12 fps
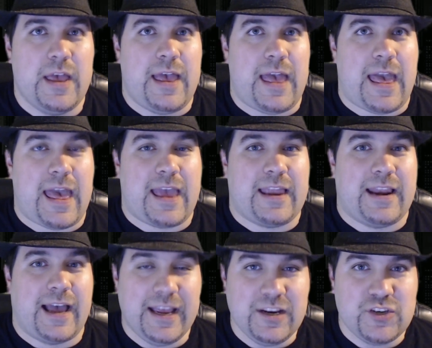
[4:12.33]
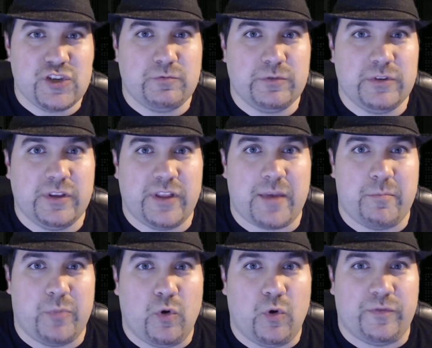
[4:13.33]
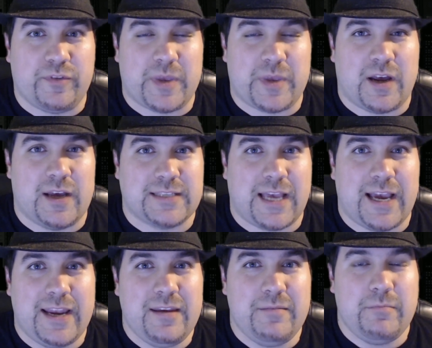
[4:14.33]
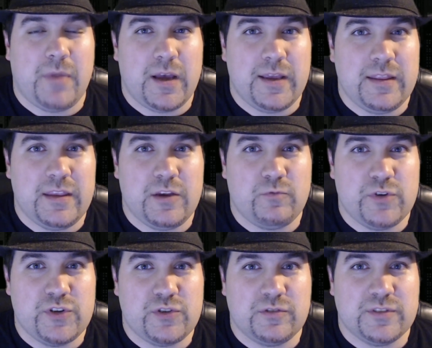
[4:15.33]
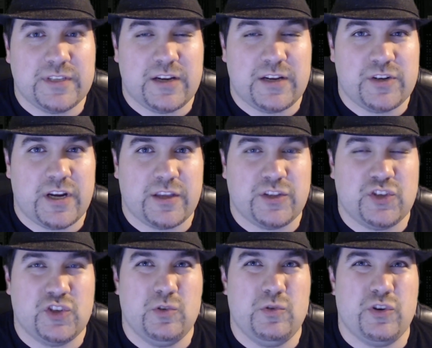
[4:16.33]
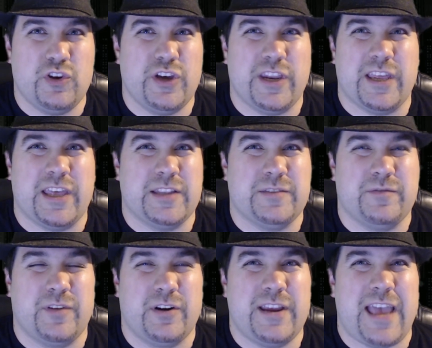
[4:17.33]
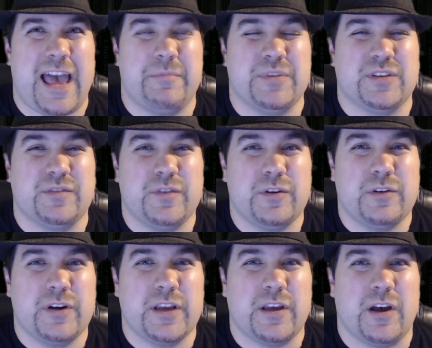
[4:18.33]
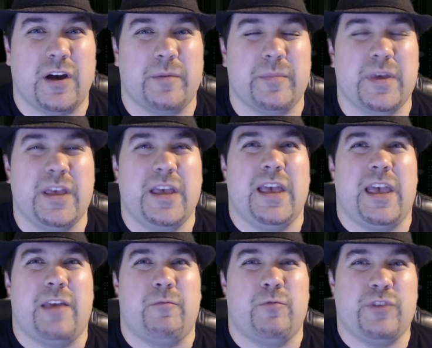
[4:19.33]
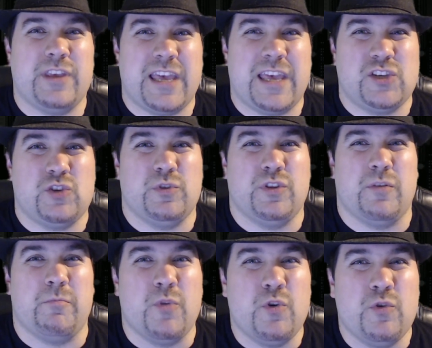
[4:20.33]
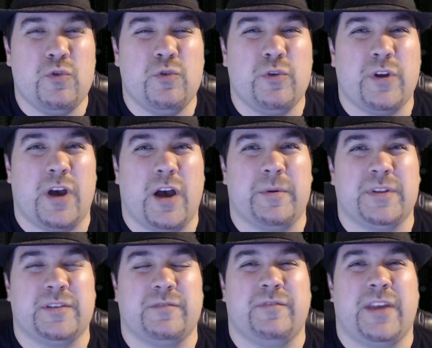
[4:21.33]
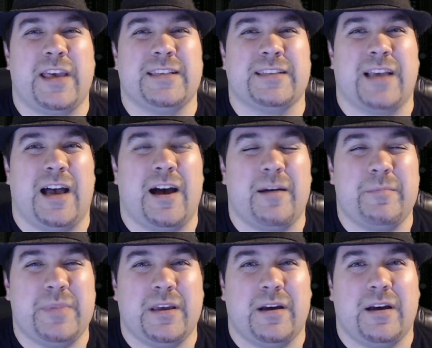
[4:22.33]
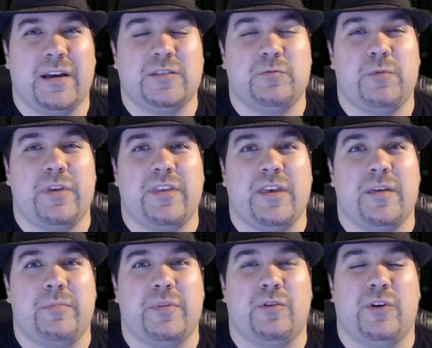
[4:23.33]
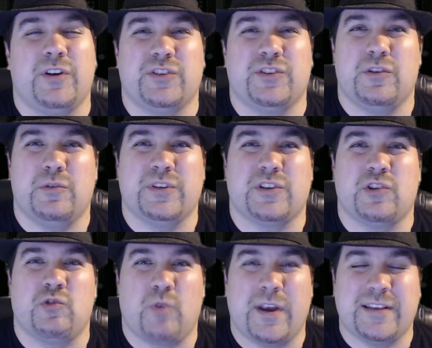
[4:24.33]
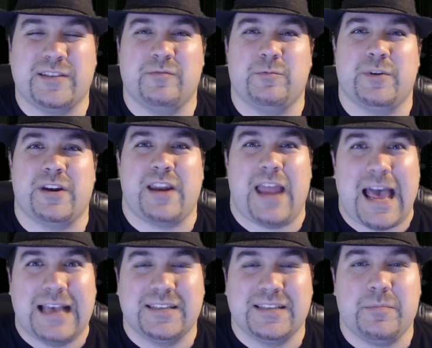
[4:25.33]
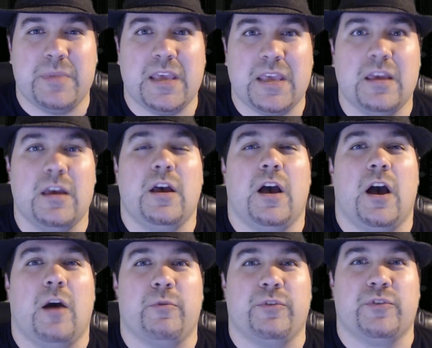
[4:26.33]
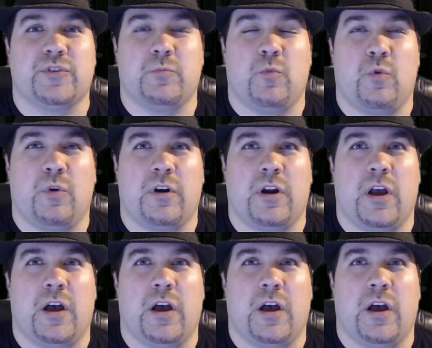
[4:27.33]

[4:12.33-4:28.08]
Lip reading: And I actually really like both, to be honest. I didn't mind the original soundtrack. It's so good. It's very atmospheric. It really gets you in the mood. It's a nice ambiance with it, but also is aggressive when it has to be. When there's more,